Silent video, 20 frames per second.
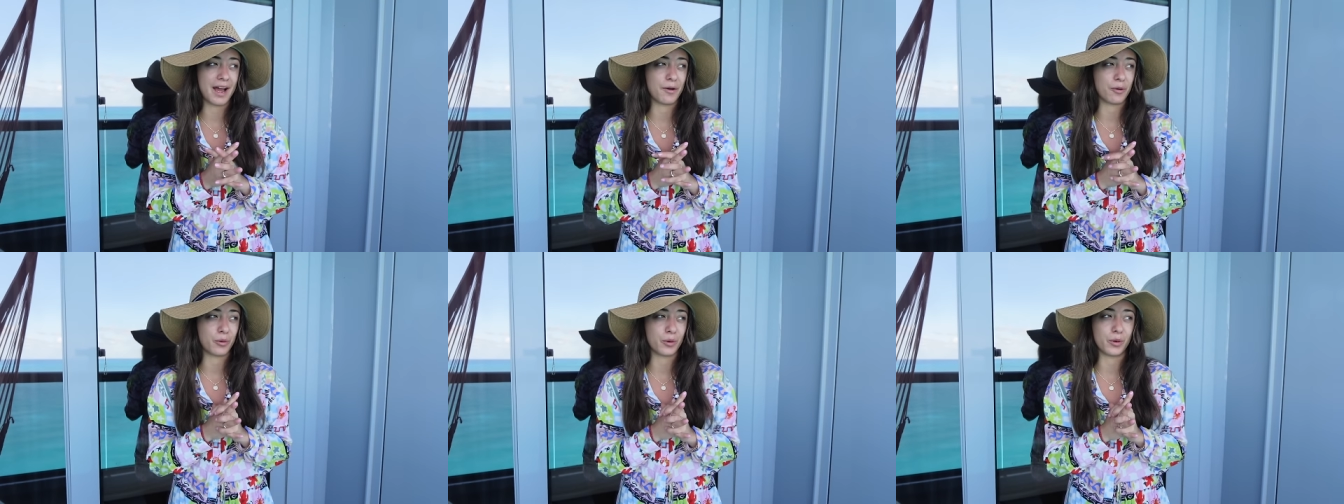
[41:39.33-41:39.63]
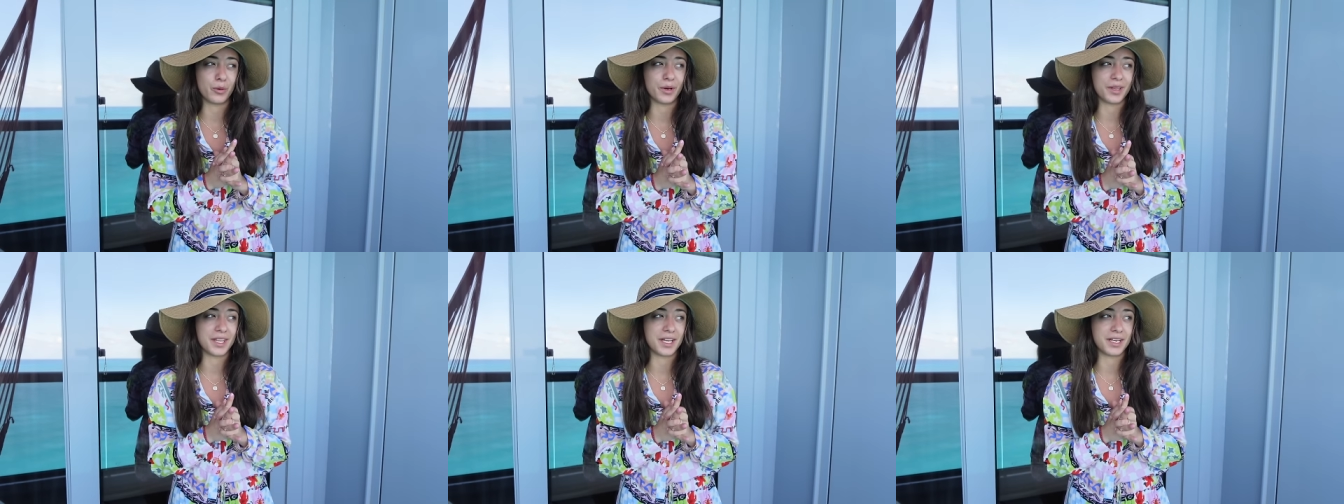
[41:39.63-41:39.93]
I don't
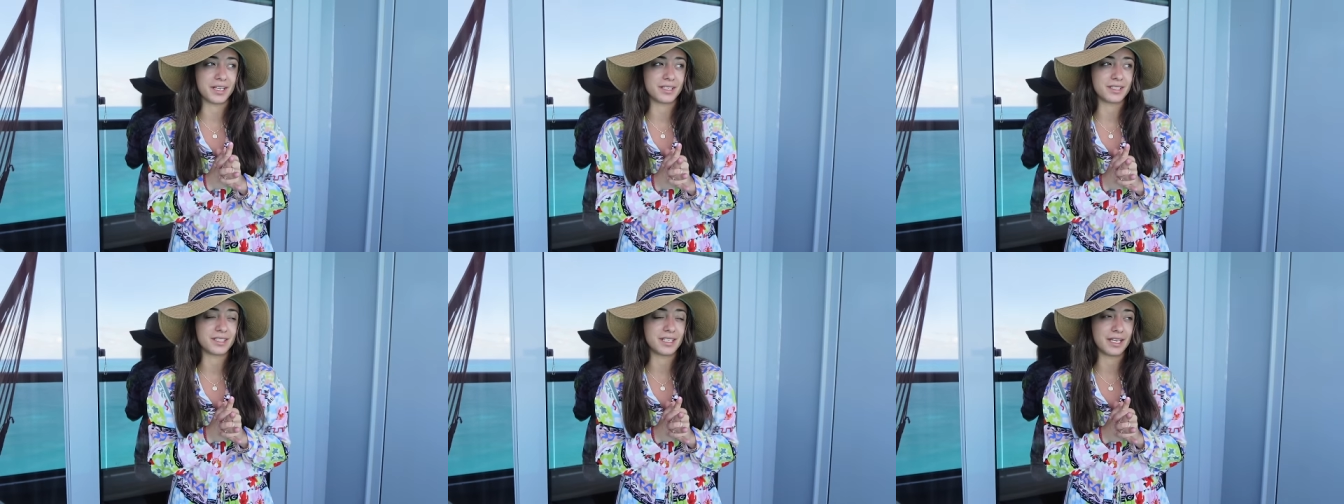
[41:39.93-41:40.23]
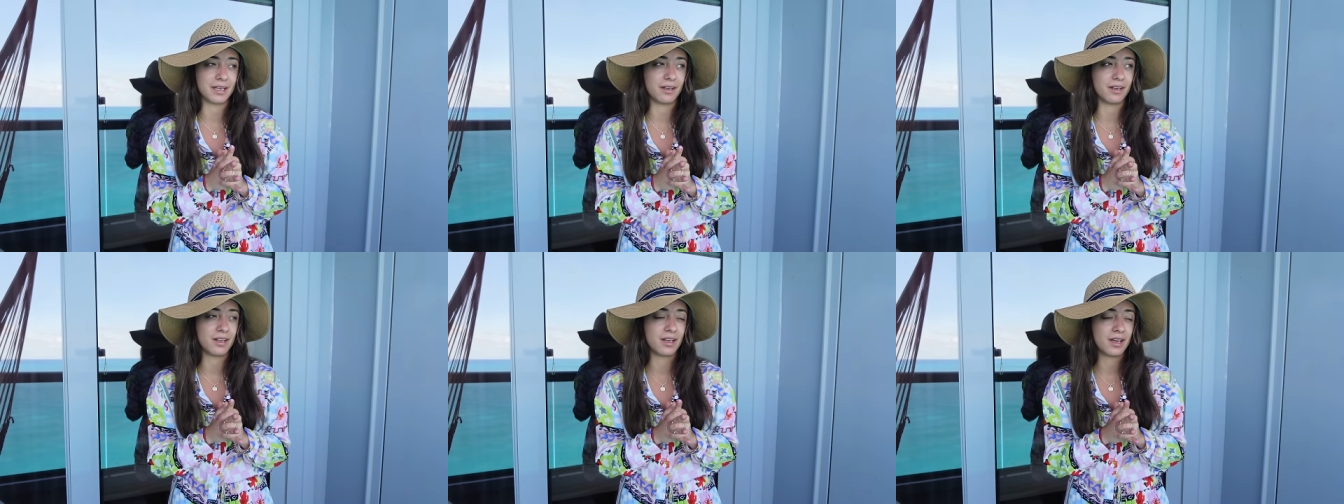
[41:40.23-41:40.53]
know what that is
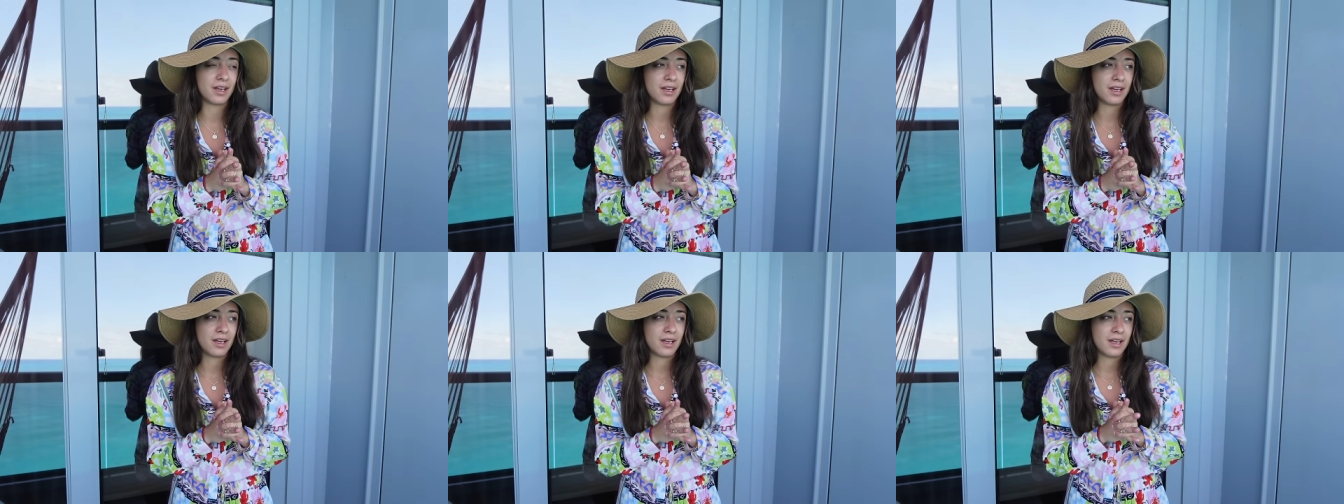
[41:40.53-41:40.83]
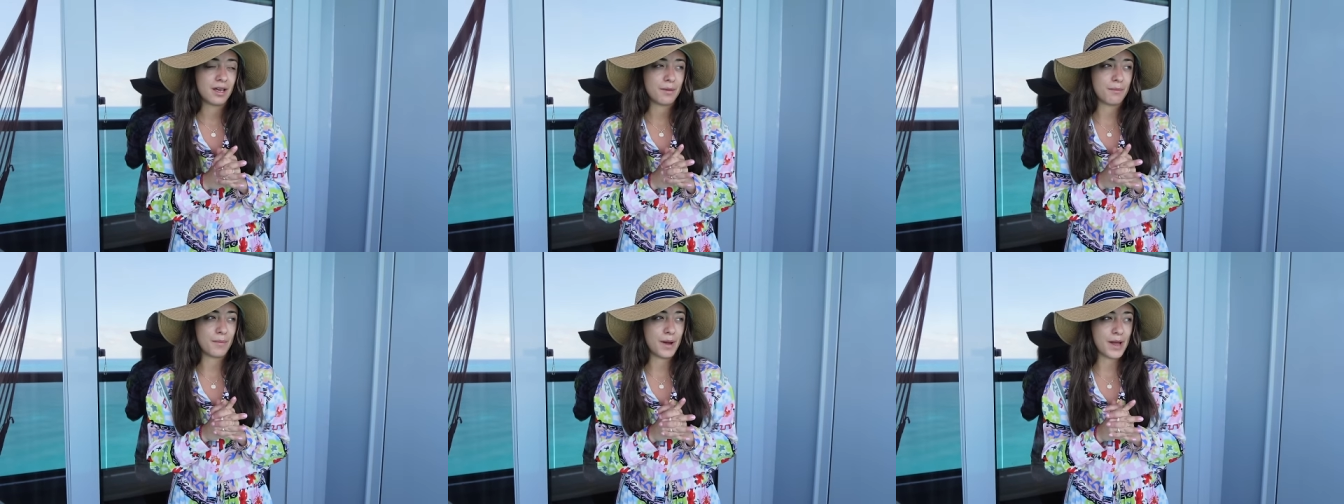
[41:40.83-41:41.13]

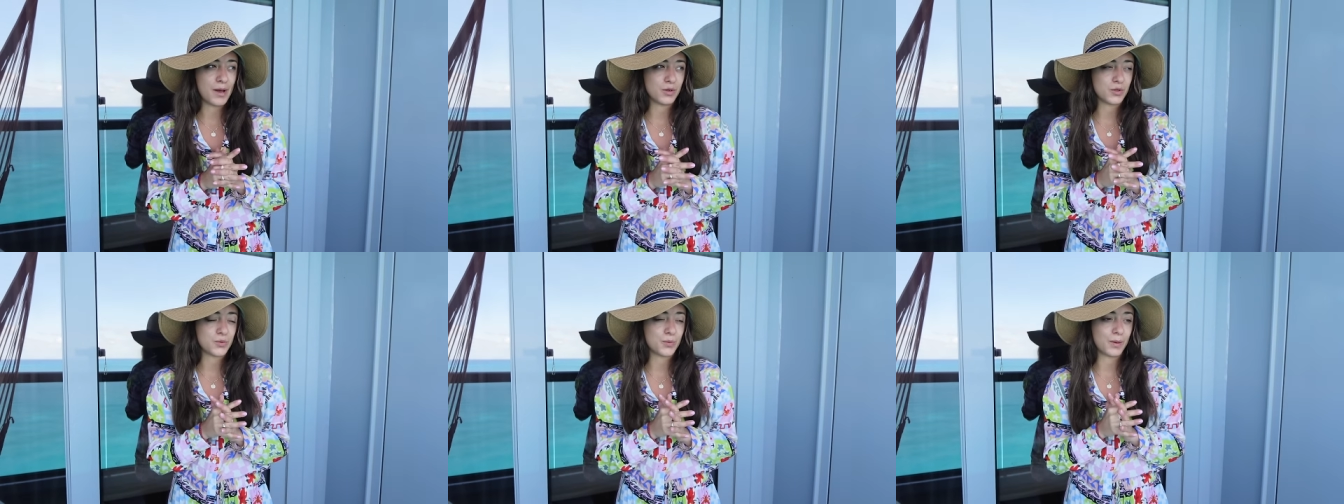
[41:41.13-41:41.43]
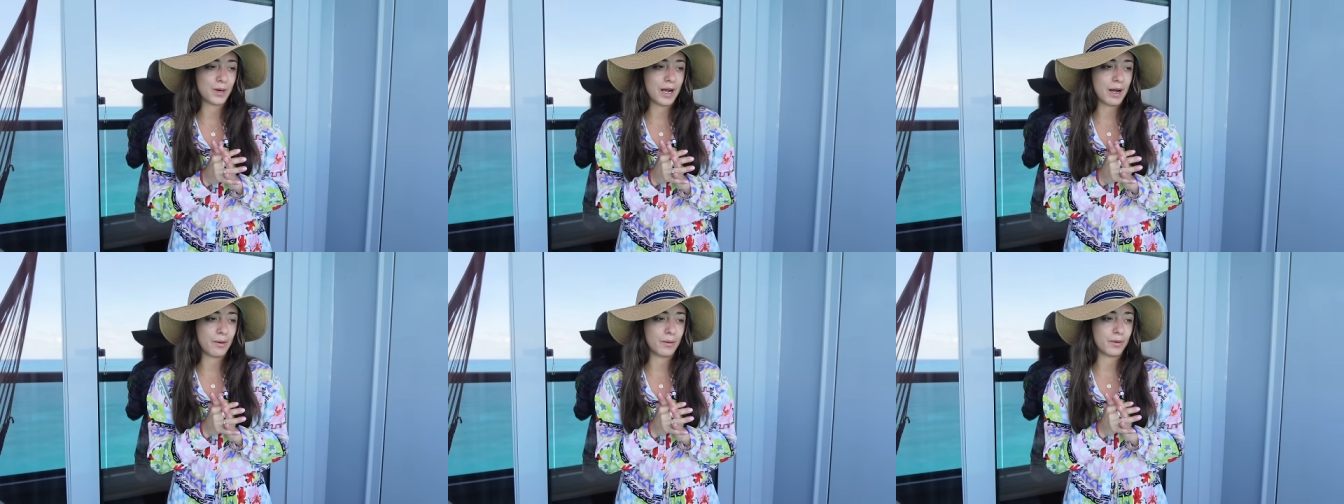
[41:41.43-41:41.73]
in miles
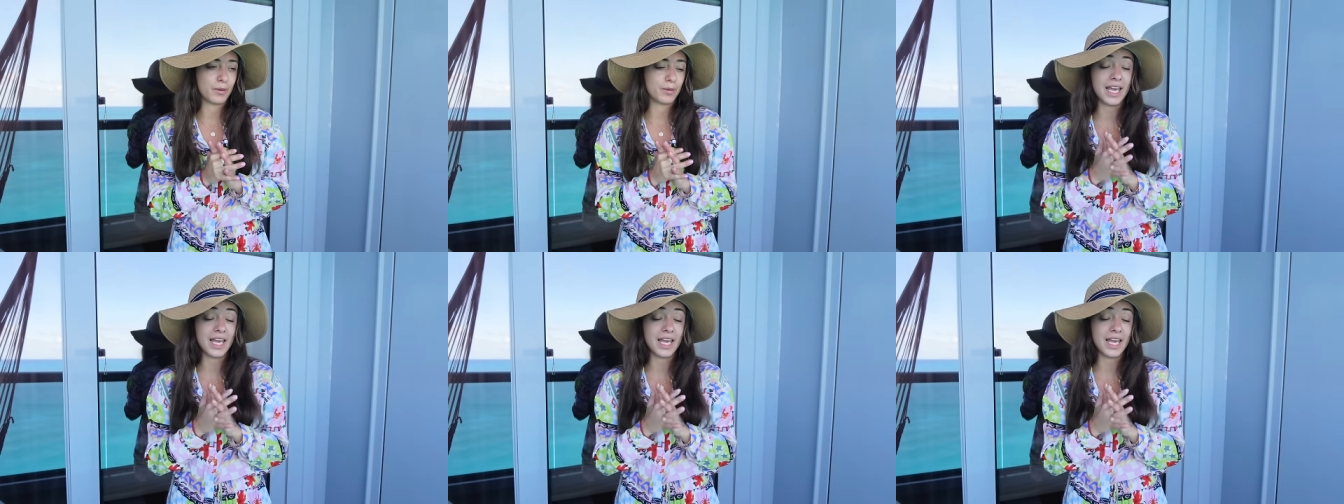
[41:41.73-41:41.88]
per hour.